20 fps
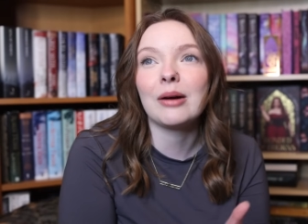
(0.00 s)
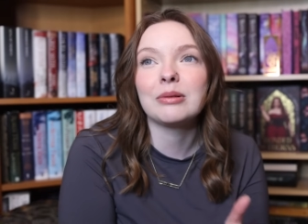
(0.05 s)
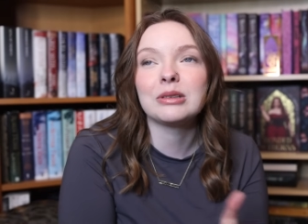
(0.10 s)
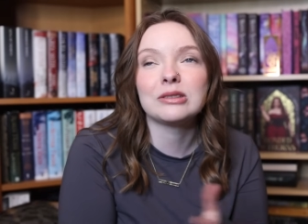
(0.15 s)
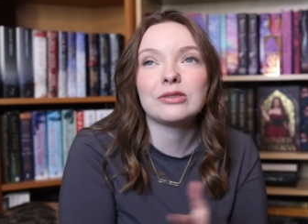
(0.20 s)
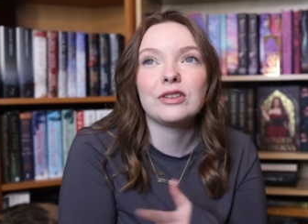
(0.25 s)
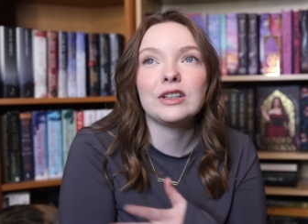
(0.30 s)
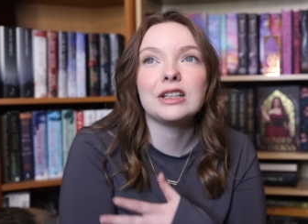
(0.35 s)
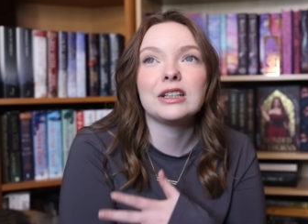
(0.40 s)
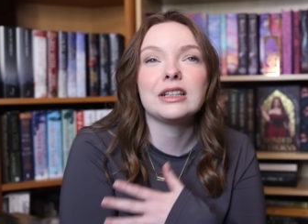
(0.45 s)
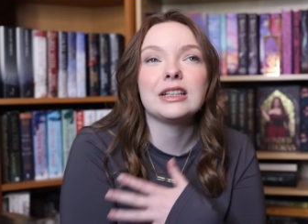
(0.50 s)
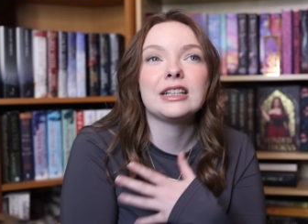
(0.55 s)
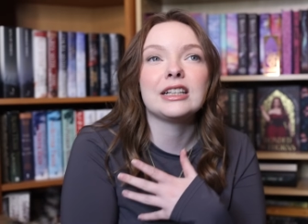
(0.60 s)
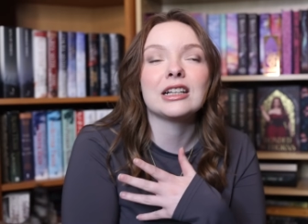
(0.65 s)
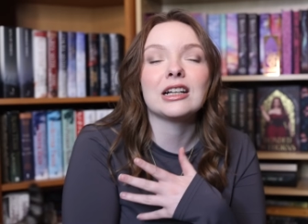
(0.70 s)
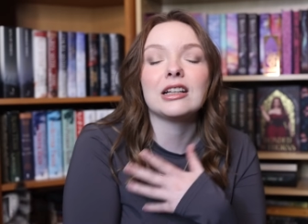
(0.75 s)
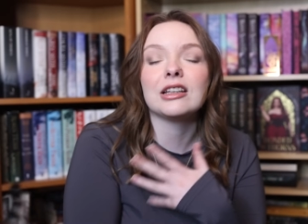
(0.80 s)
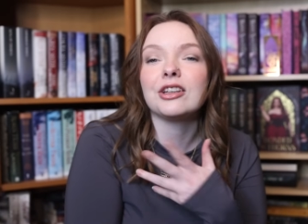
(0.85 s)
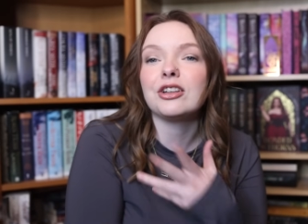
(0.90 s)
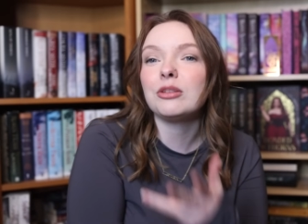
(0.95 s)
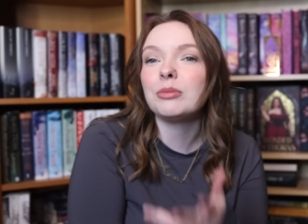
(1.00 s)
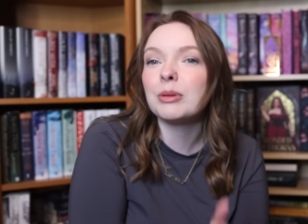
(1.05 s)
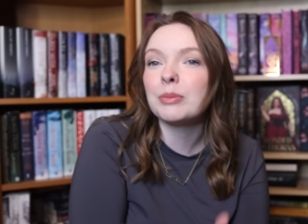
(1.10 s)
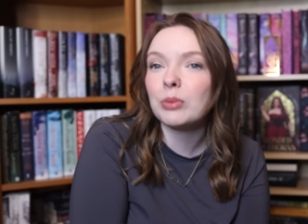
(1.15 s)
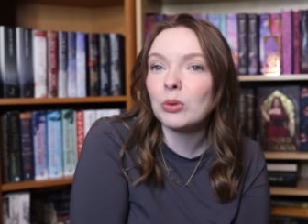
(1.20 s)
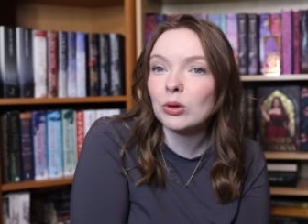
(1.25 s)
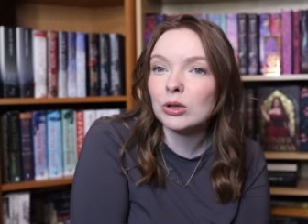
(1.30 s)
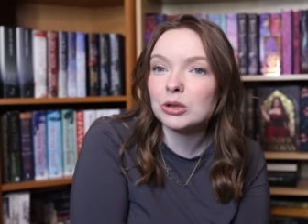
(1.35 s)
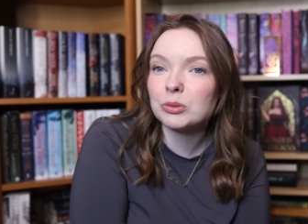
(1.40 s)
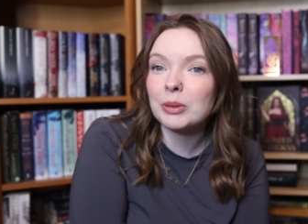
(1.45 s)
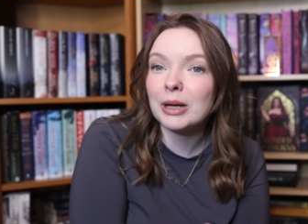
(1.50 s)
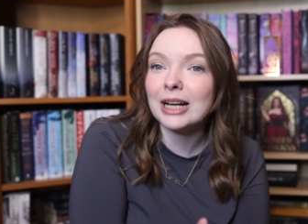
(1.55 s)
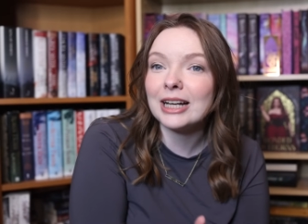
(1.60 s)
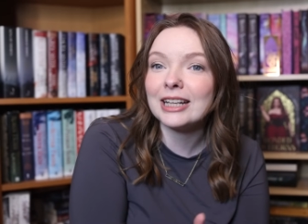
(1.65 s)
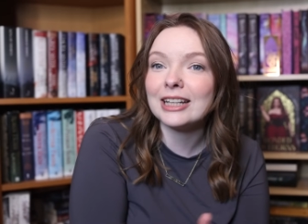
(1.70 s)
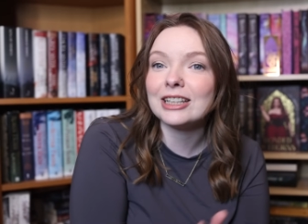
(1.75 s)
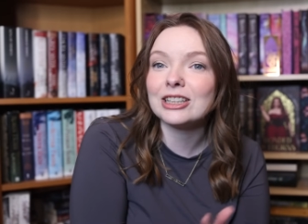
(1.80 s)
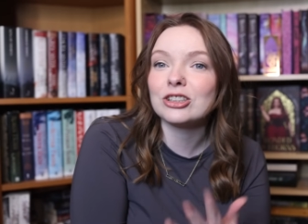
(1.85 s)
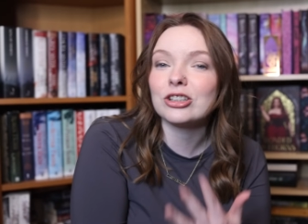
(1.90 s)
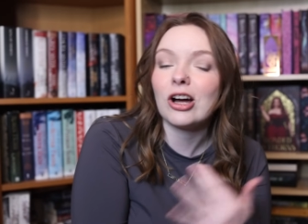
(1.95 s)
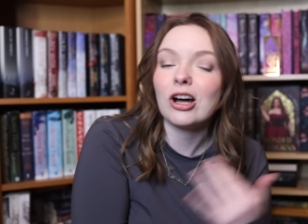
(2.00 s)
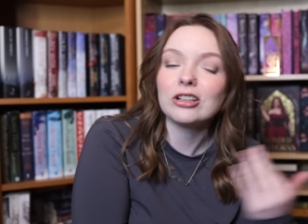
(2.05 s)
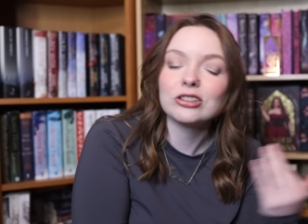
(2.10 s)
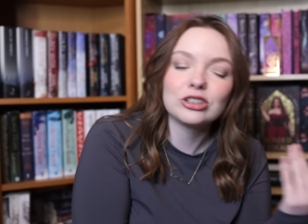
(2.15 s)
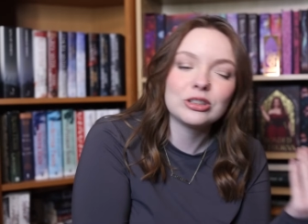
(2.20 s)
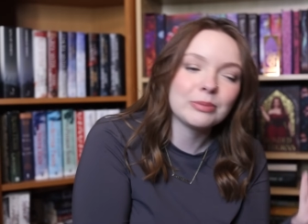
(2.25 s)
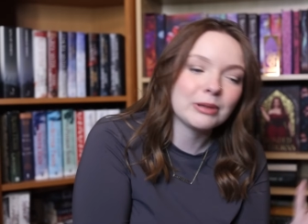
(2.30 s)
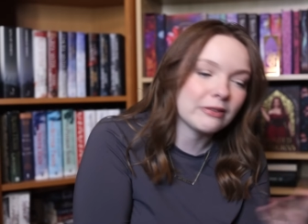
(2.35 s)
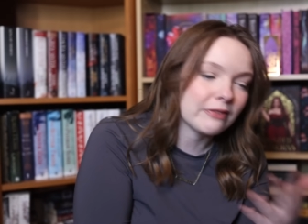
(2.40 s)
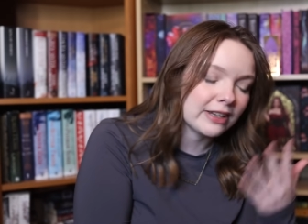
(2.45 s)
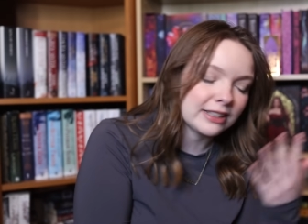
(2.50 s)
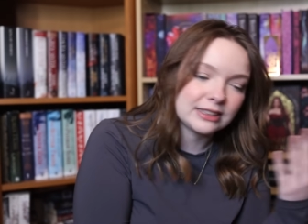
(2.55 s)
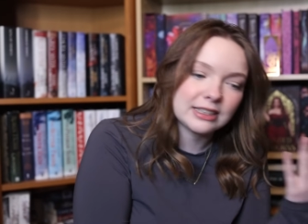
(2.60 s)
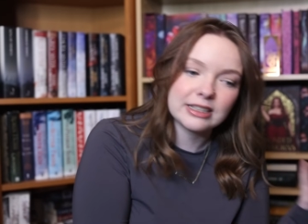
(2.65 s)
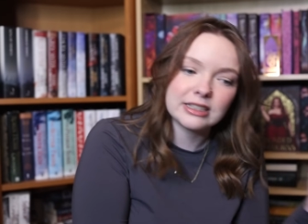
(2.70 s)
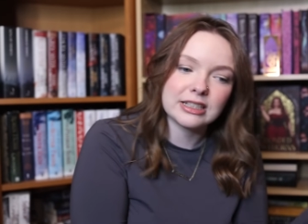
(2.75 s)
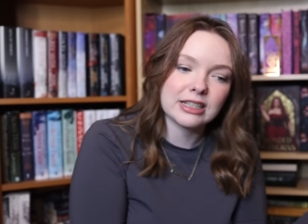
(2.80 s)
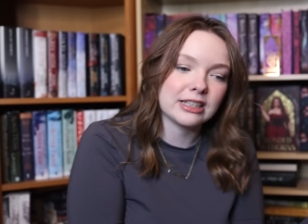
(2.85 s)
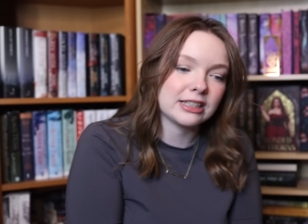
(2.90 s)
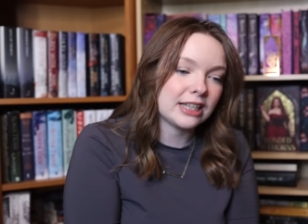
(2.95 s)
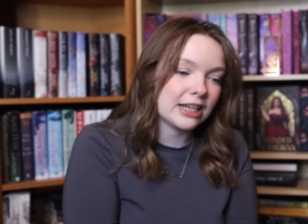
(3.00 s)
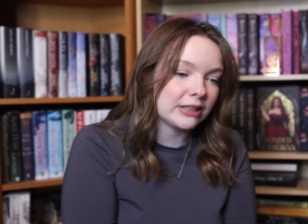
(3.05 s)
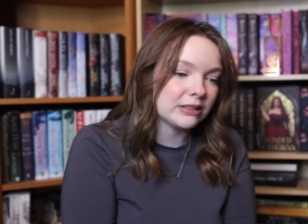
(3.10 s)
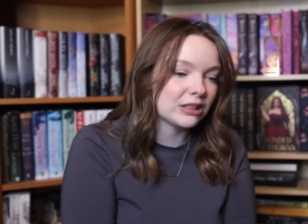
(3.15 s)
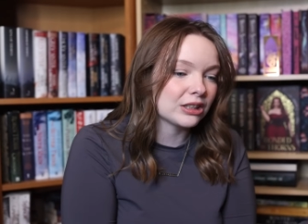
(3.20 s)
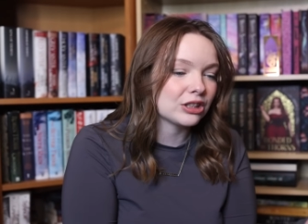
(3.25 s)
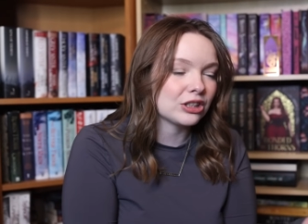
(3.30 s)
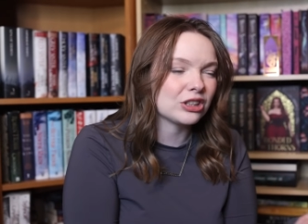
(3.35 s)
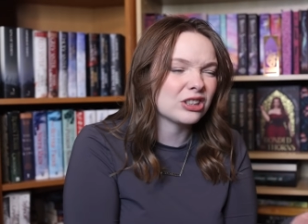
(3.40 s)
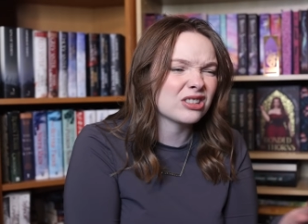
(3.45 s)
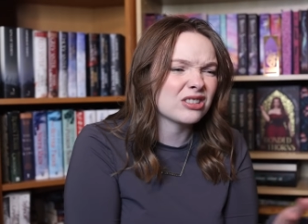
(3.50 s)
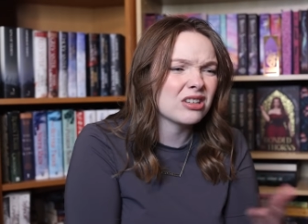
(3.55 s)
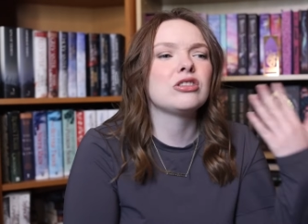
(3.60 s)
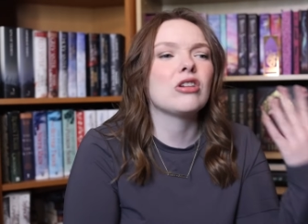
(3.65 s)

I was feeling a little bit bored by it, not super invested into the characters,